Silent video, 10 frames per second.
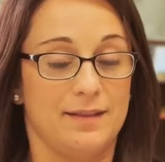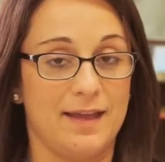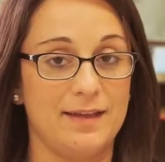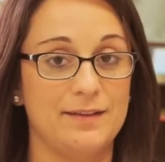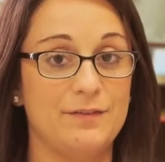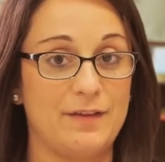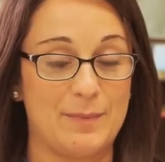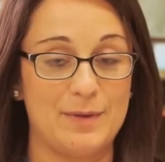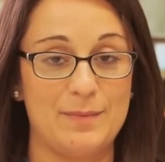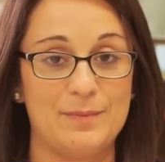The
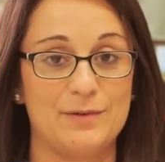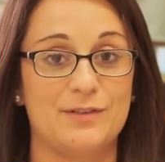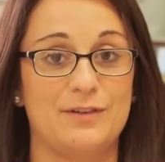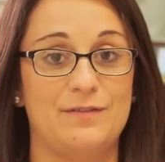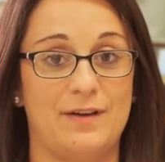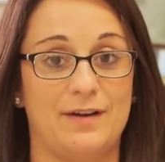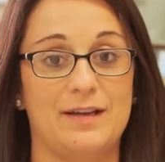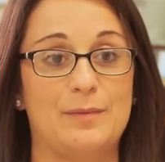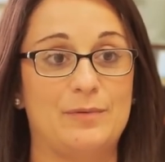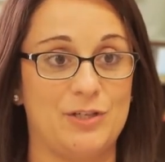family members are
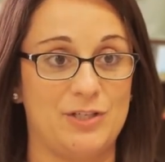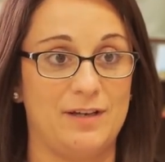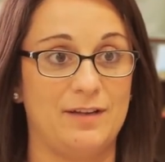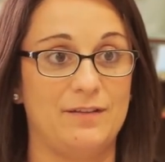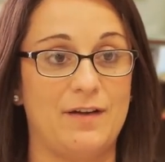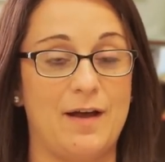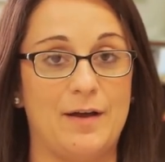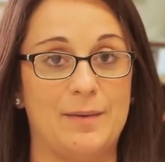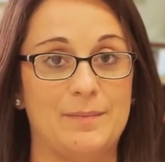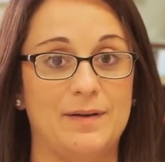very appreciative.
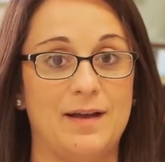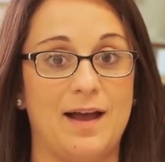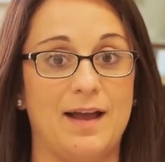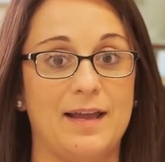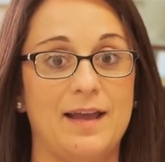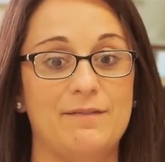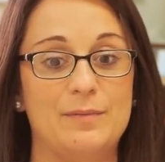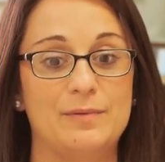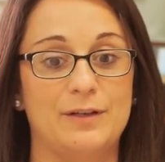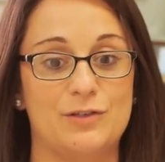I
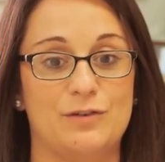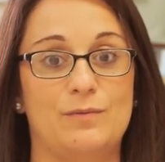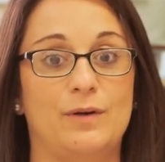have the pleasure of